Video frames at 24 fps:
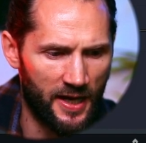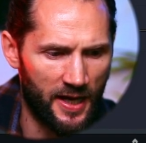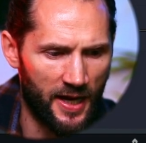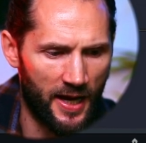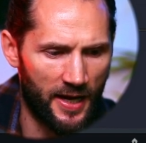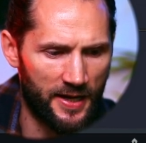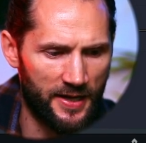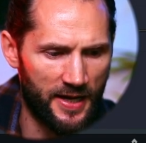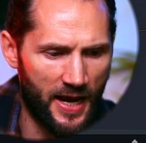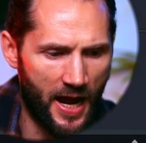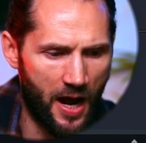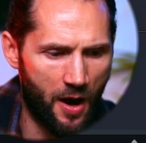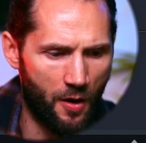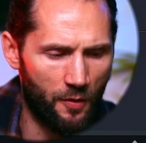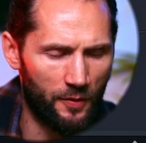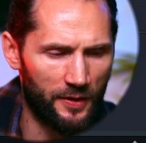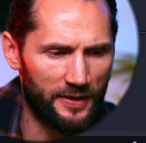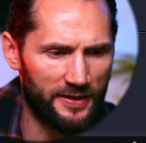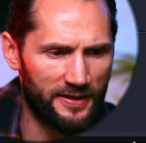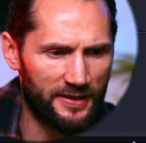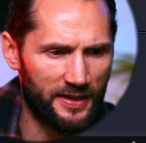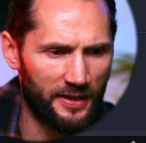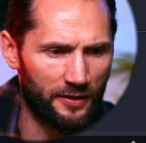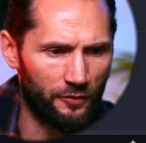And now
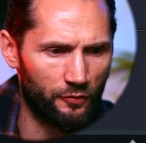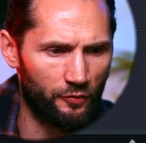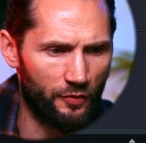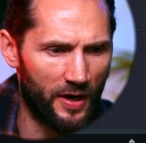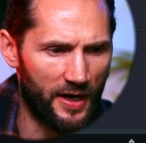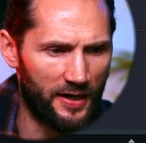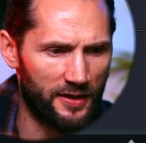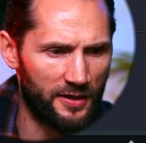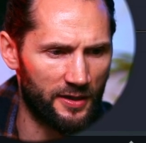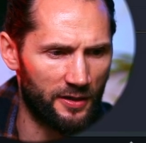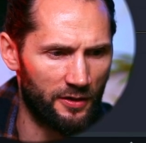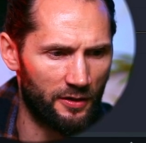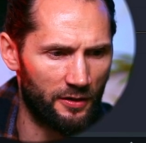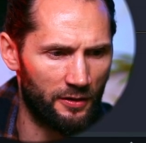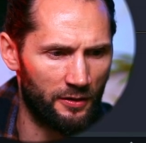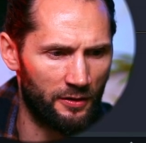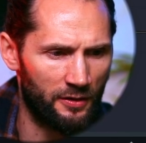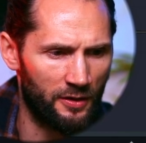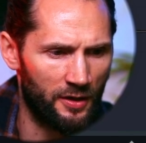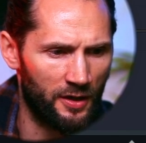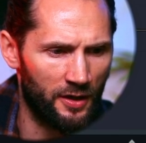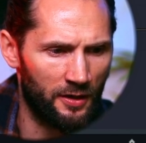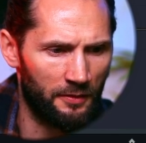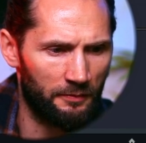it's gonna render
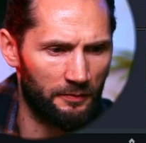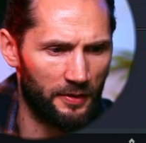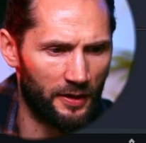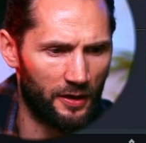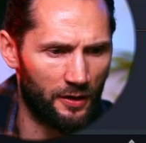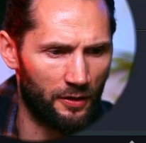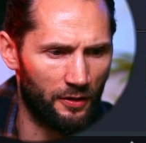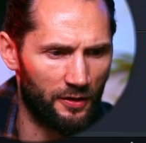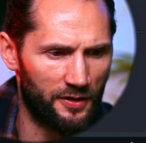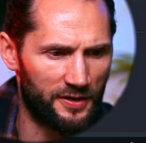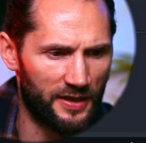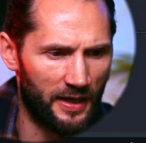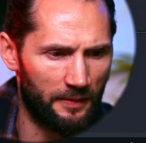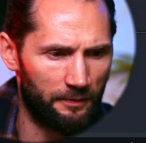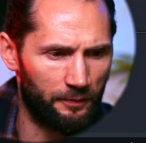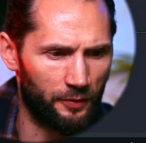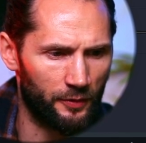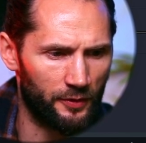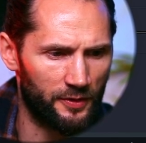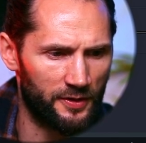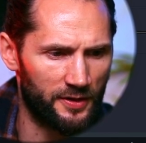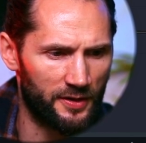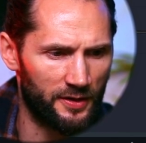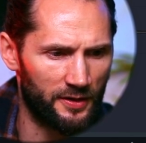because I
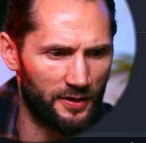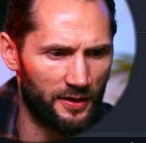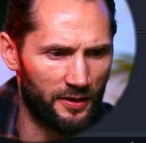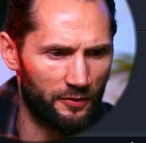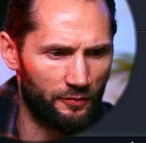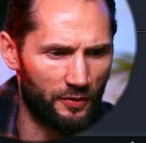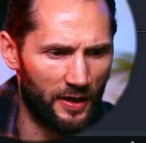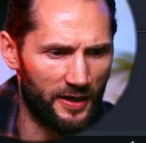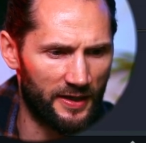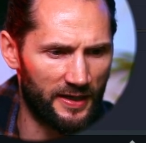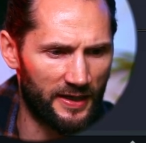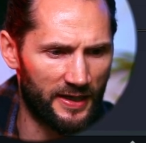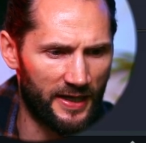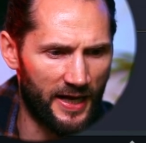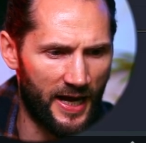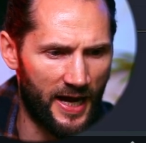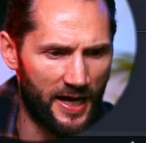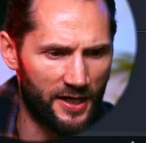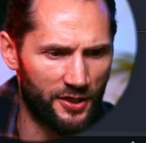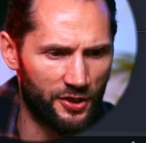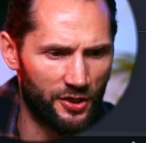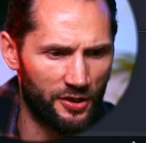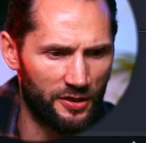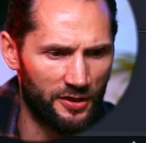put render
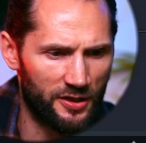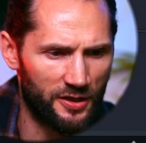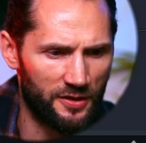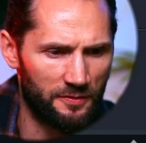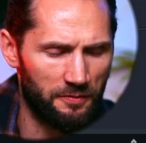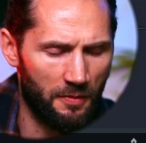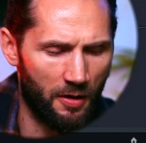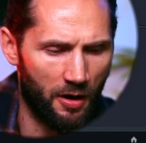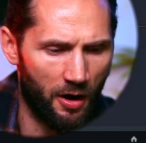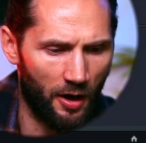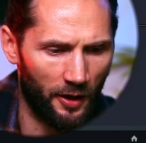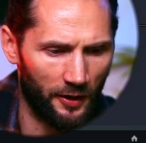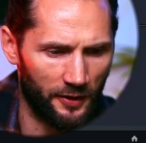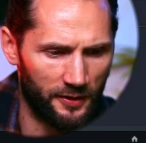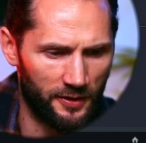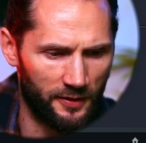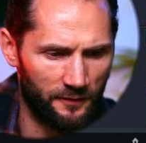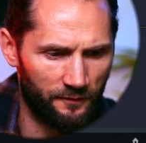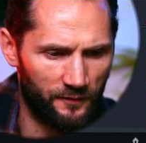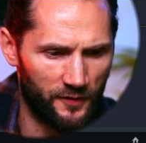cache smart.